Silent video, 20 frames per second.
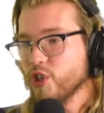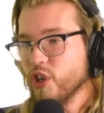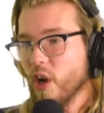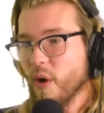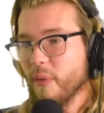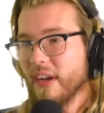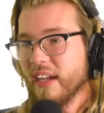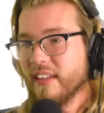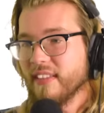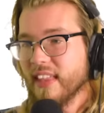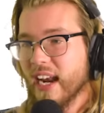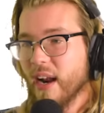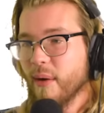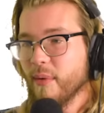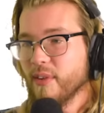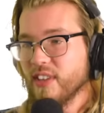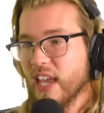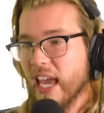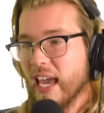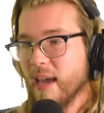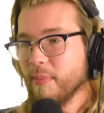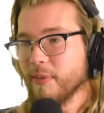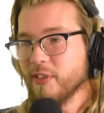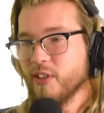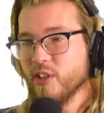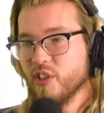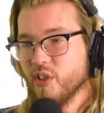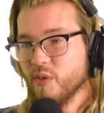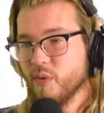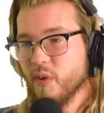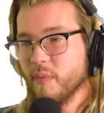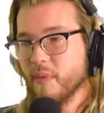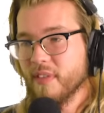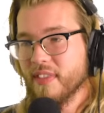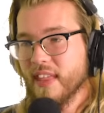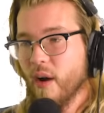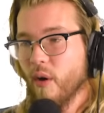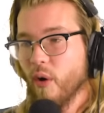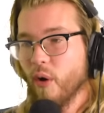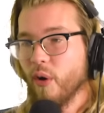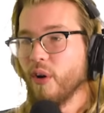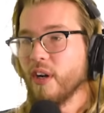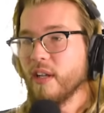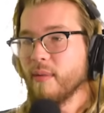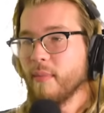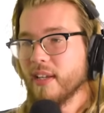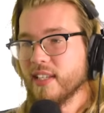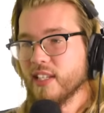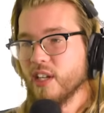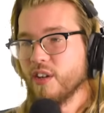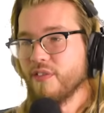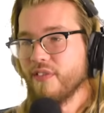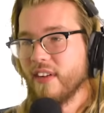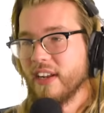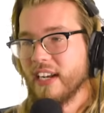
showing that I was able to do it without hurting myself